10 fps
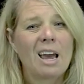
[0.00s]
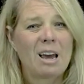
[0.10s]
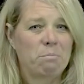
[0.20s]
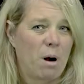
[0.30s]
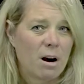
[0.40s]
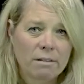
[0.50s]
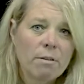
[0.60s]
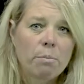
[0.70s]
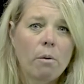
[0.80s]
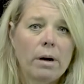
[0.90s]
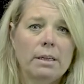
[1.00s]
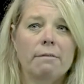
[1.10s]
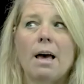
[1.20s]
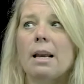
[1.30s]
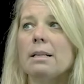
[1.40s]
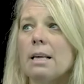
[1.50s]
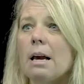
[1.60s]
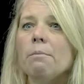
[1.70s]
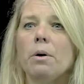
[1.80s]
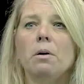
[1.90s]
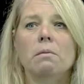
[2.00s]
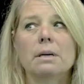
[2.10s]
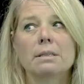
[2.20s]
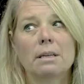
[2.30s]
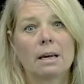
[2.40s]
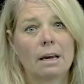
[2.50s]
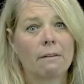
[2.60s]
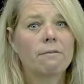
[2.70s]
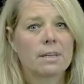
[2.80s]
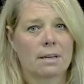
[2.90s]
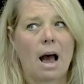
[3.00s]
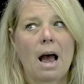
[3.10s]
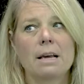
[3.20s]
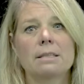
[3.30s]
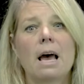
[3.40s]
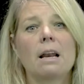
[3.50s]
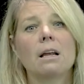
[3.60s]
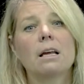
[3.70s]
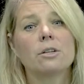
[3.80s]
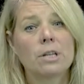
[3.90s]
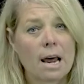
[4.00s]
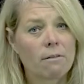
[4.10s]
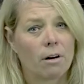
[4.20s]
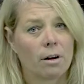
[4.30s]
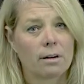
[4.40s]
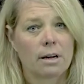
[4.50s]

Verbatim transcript: And part of the point of that example was to emphasize that in general,